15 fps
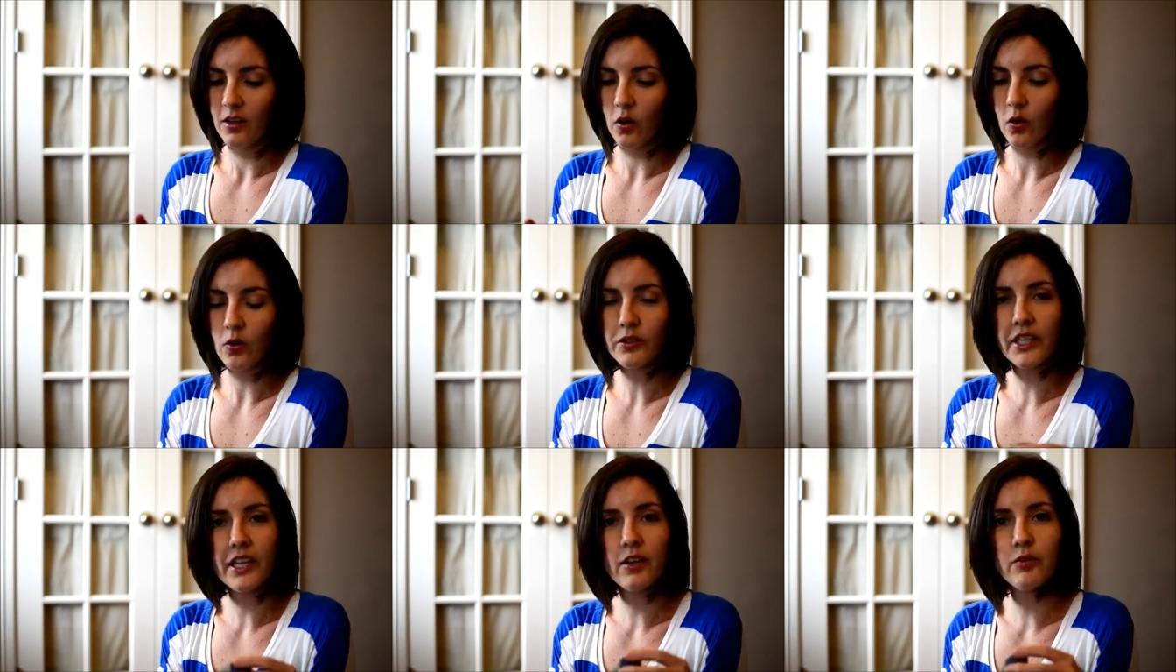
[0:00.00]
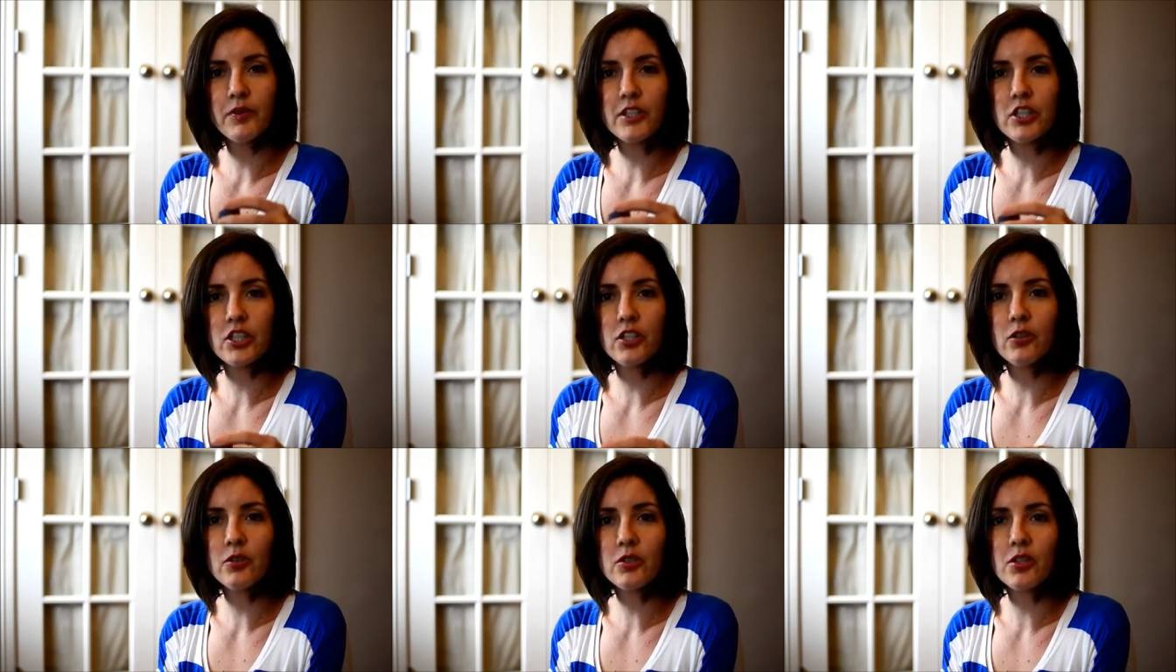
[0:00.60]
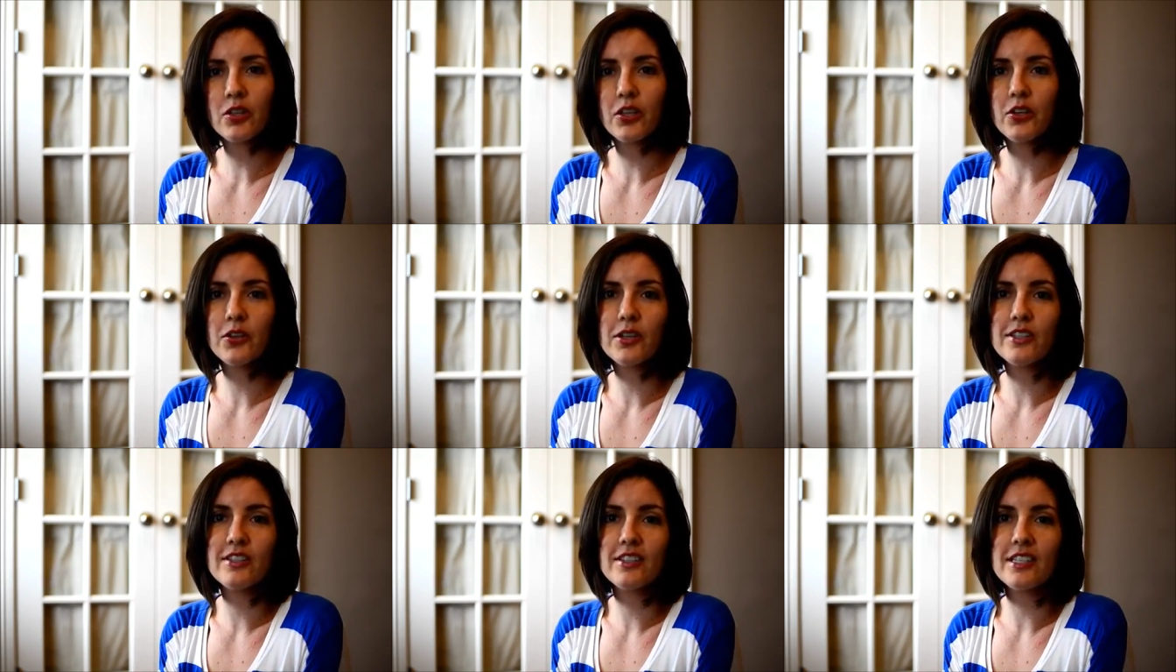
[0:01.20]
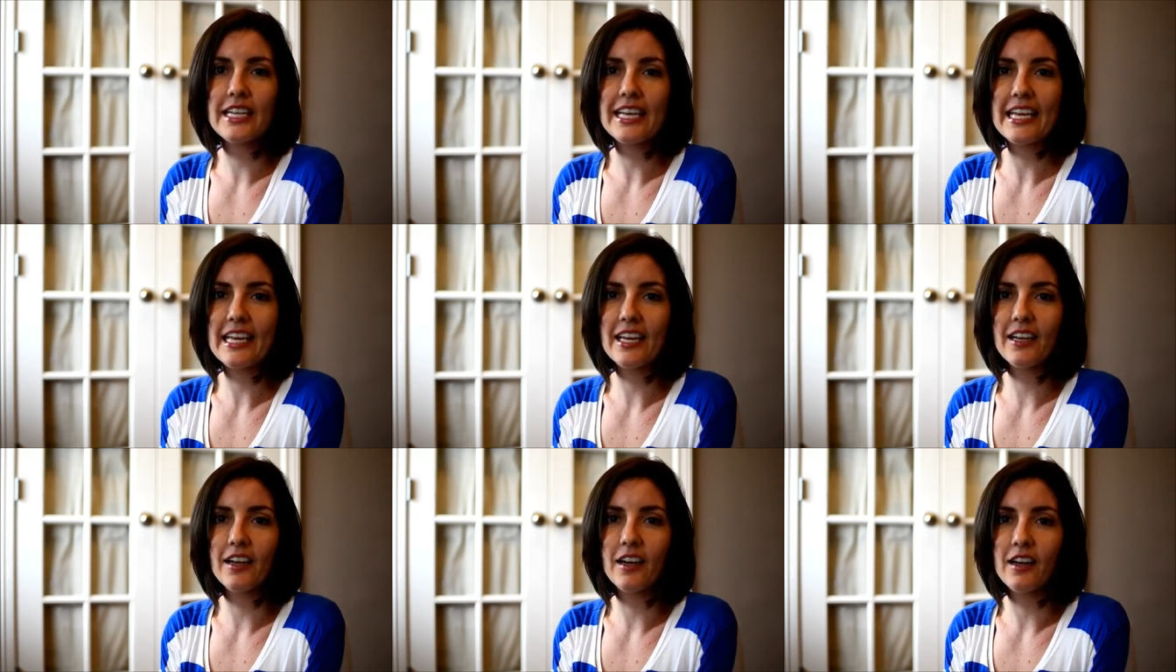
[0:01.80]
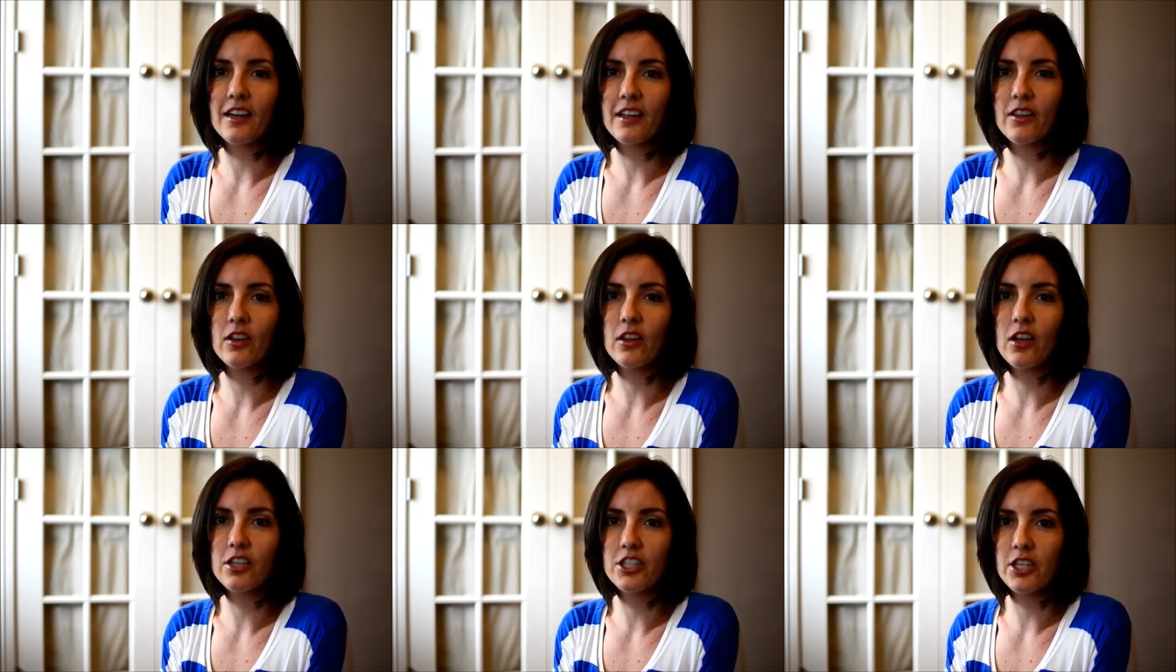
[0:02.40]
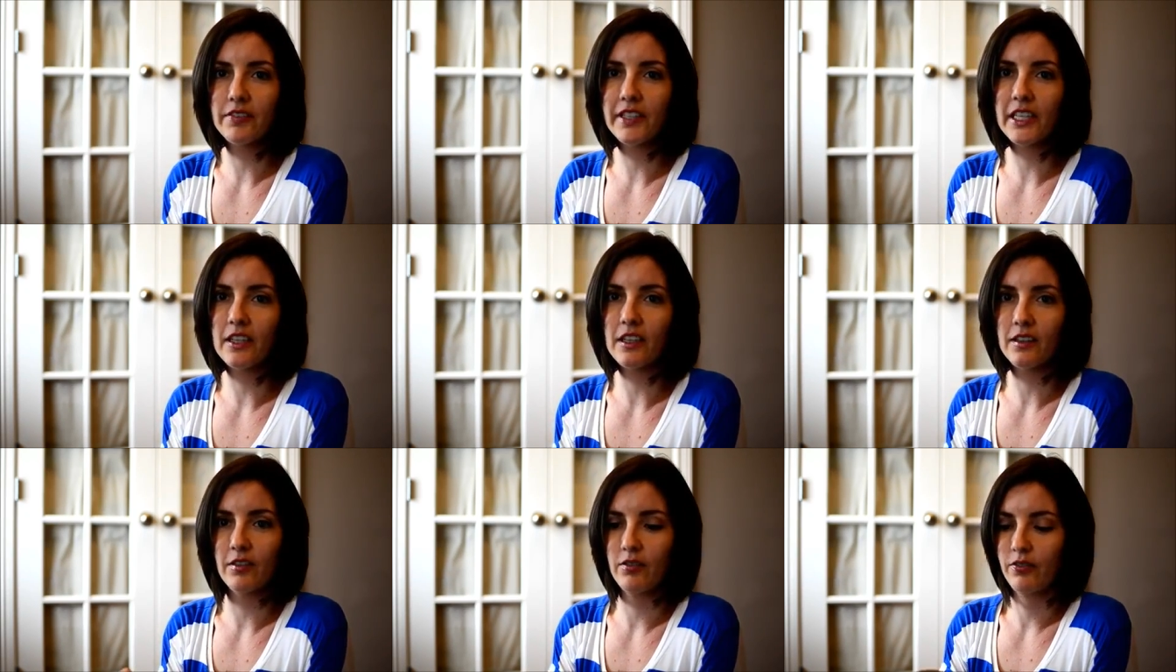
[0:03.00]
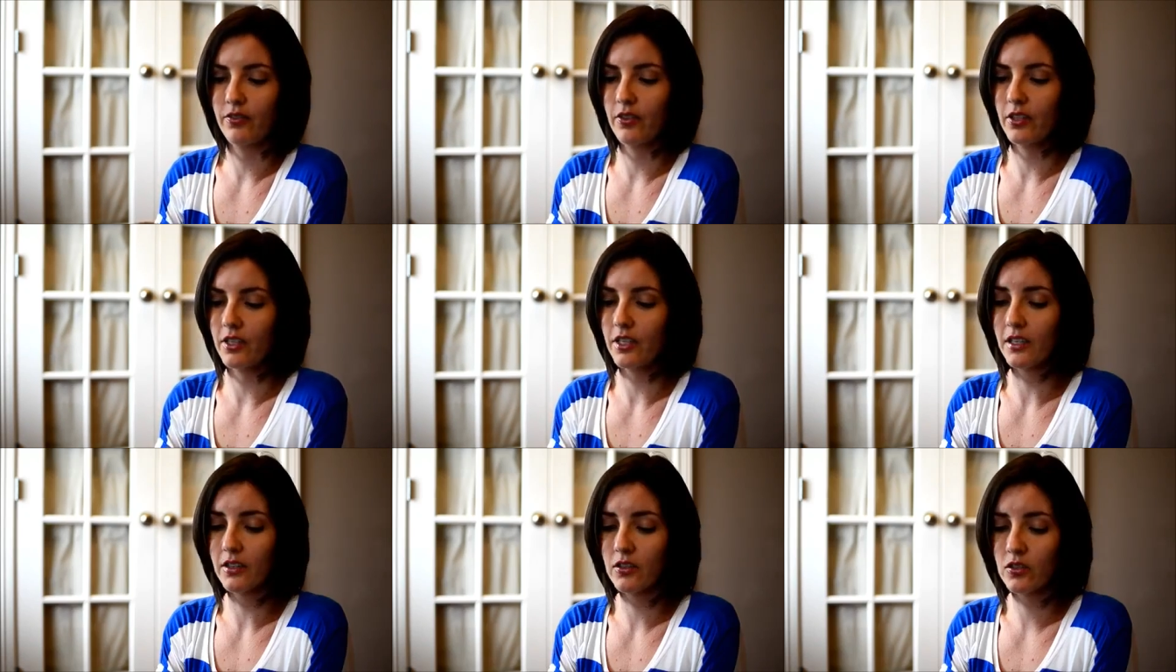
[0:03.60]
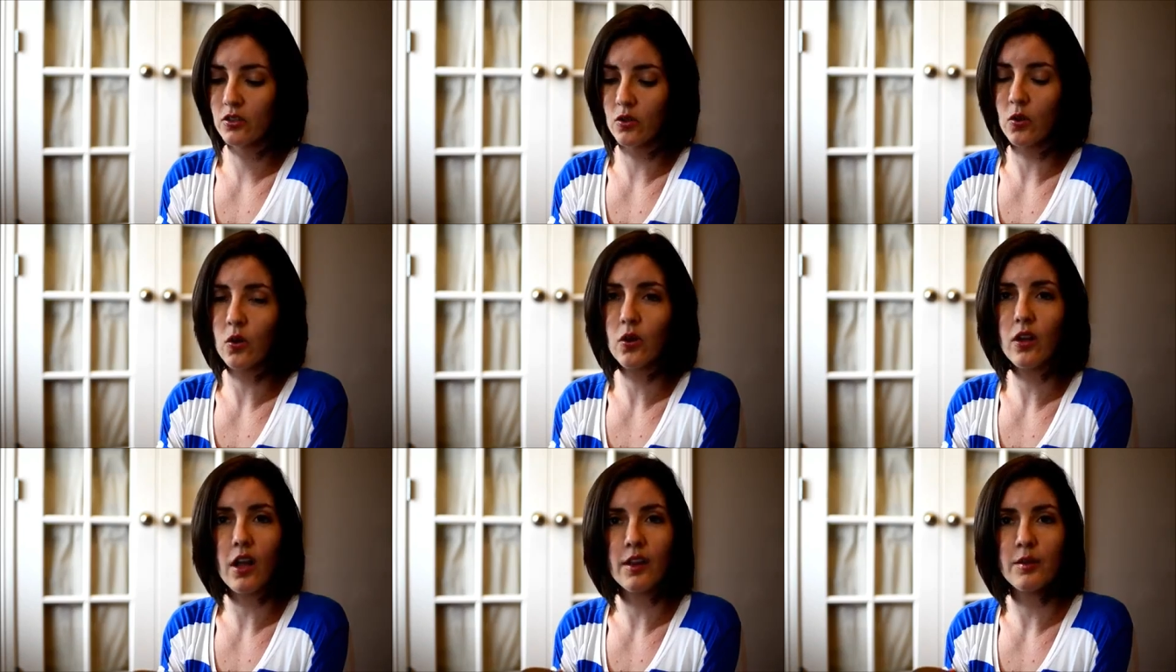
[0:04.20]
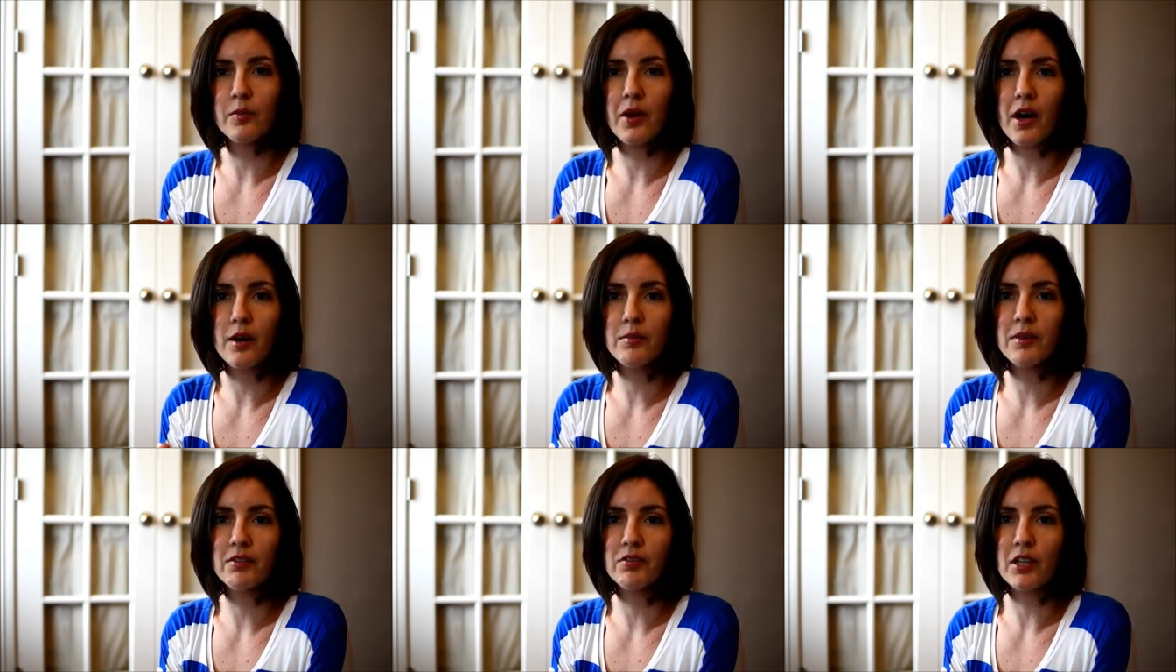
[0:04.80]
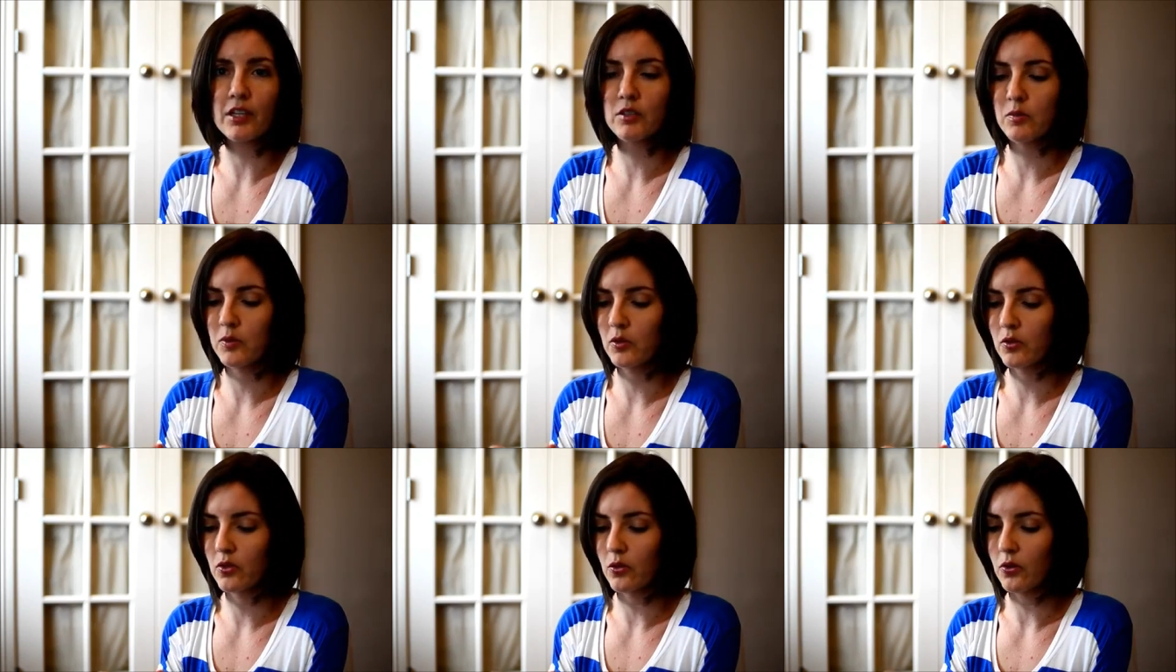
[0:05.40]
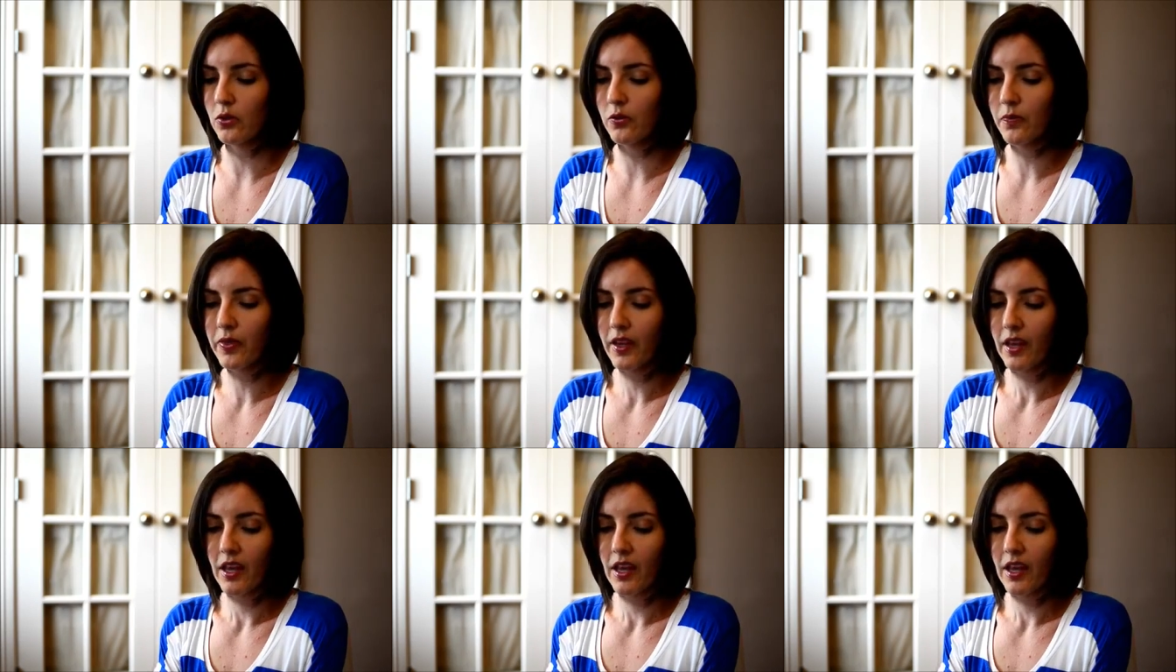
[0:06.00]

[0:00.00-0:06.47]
old KidoFit shoes so that you can see the longevity of the sole on the bottom, the flexible sole.